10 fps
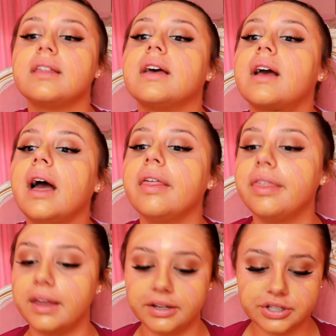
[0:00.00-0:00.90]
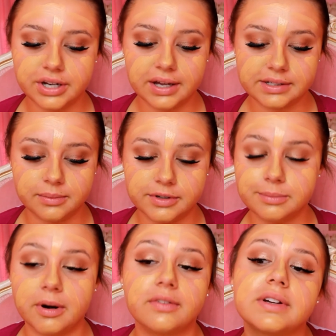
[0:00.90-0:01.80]
Like, I think she has the
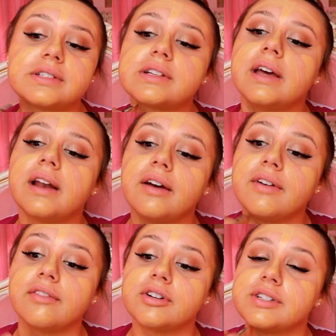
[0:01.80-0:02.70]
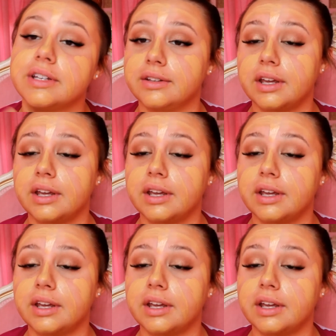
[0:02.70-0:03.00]
most perfect skin I've ever seen.